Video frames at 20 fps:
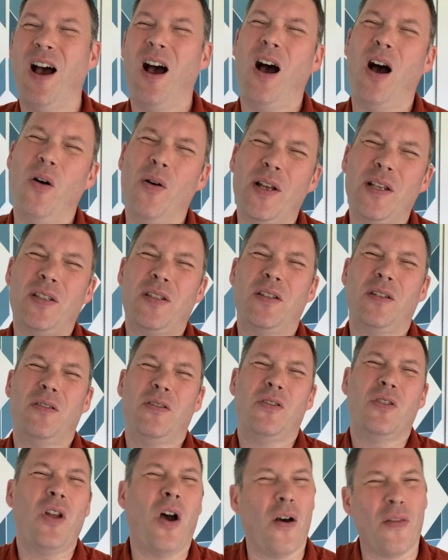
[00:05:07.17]
Oh, it's
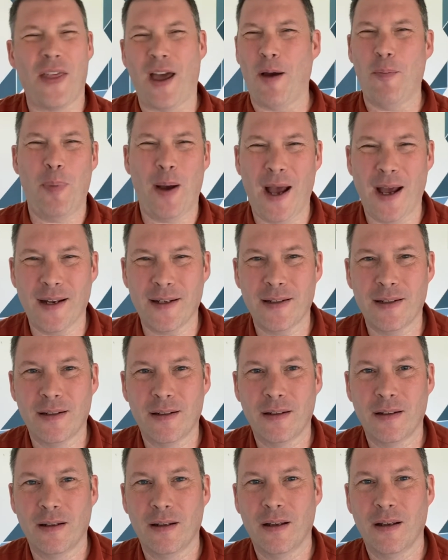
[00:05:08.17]
not that
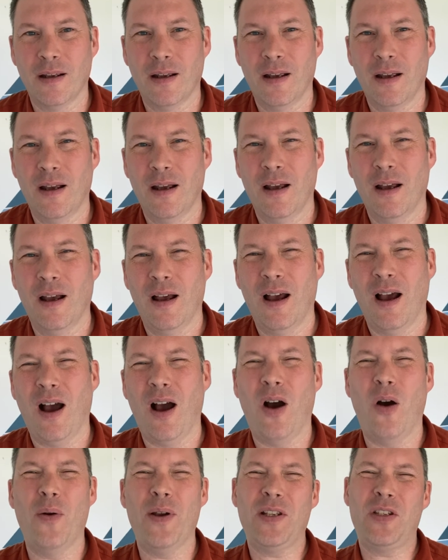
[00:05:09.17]

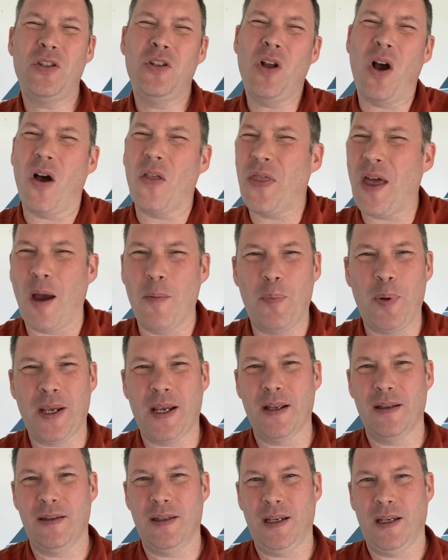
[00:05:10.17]
bad. oh, it's not that big
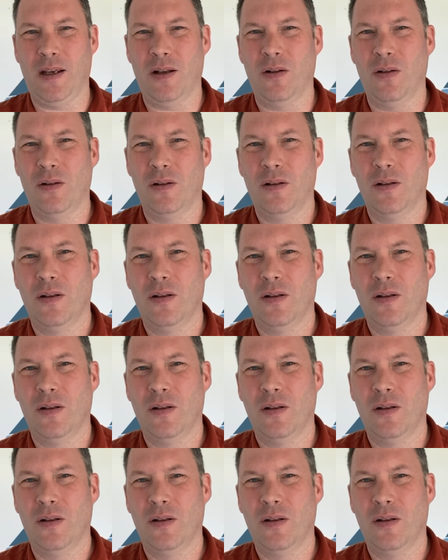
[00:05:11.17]
a deal.